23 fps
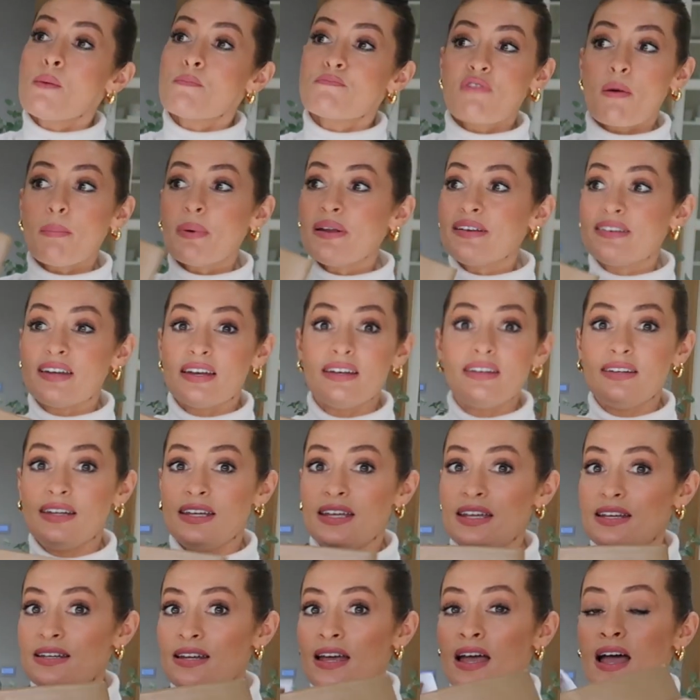Probably didn't
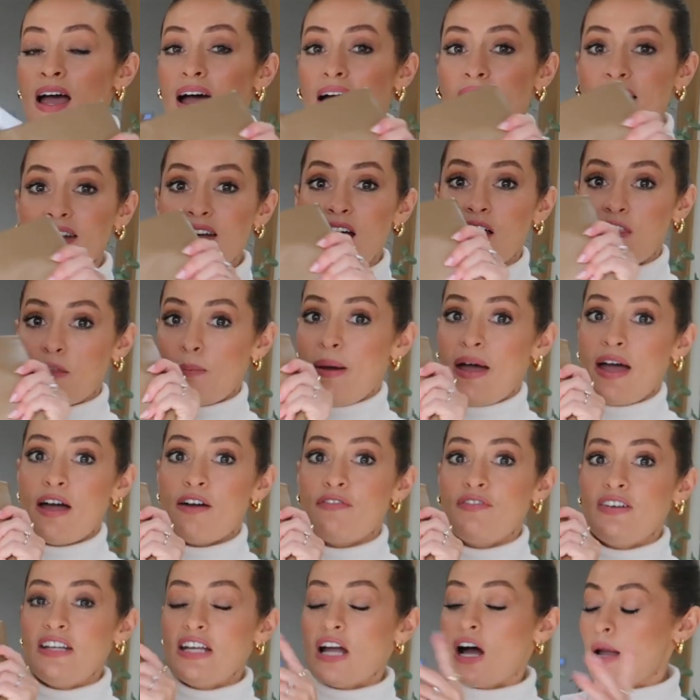need another pair
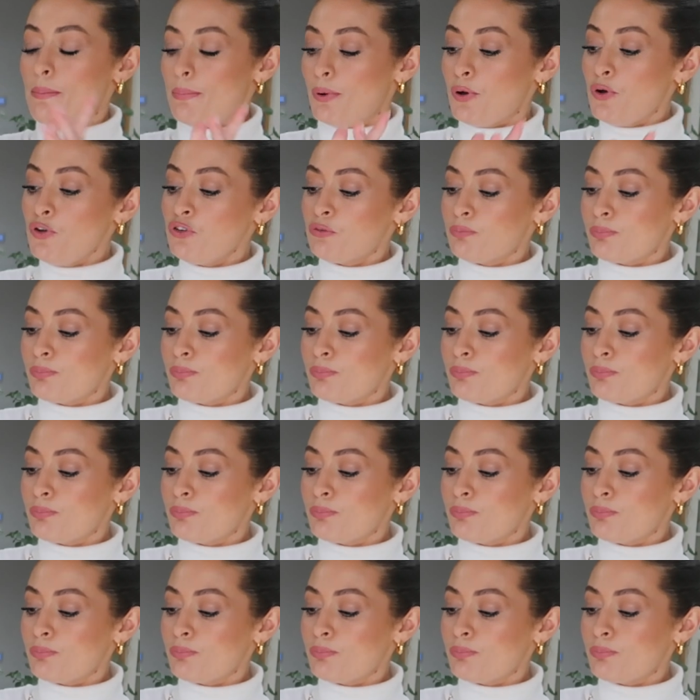of knee-high boots,